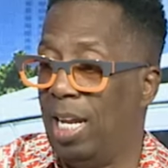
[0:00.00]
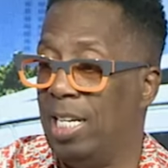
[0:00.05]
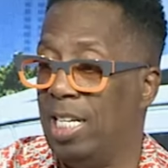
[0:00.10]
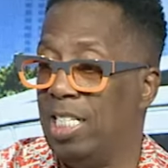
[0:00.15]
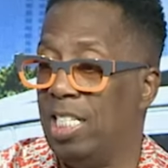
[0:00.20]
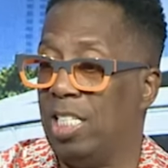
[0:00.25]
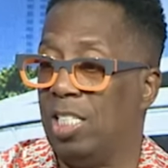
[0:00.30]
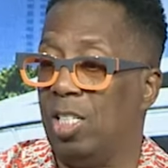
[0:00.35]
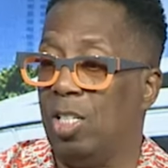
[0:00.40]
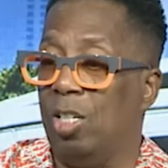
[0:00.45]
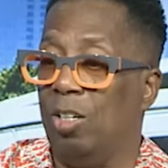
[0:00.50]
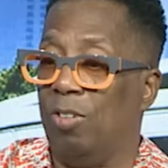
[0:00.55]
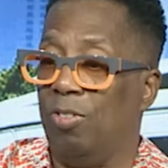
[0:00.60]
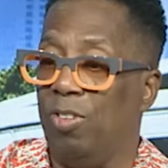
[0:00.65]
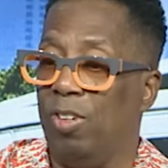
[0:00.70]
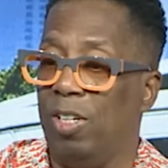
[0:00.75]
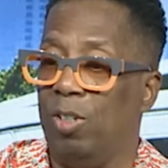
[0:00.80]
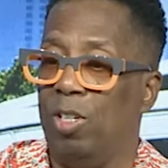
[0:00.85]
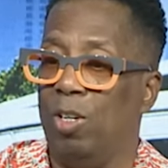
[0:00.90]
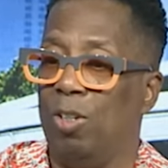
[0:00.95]
And this is good
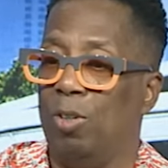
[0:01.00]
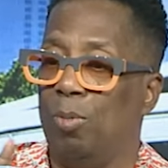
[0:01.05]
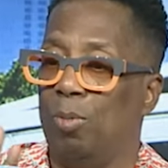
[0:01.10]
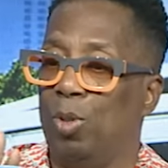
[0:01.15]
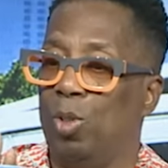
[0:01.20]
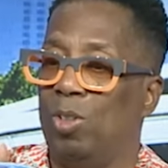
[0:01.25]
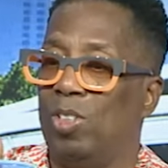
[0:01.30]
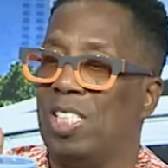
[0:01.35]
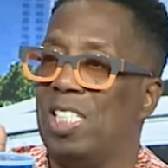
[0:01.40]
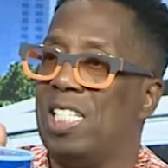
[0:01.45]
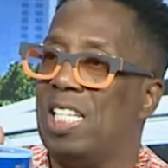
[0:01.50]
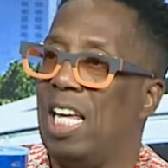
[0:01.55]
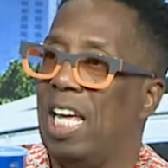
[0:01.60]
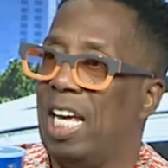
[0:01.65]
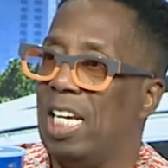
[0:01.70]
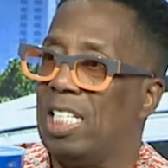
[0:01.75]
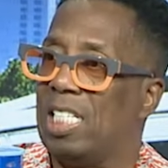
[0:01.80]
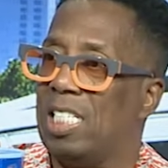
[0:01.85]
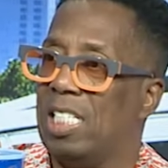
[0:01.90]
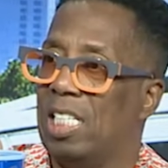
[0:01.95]
for you in the mood of
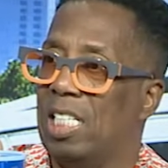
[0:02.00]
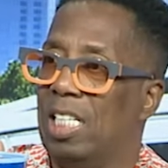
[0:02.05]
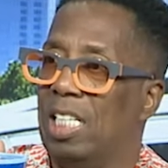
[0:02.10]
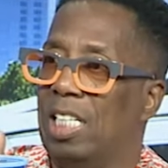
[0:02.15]
sex.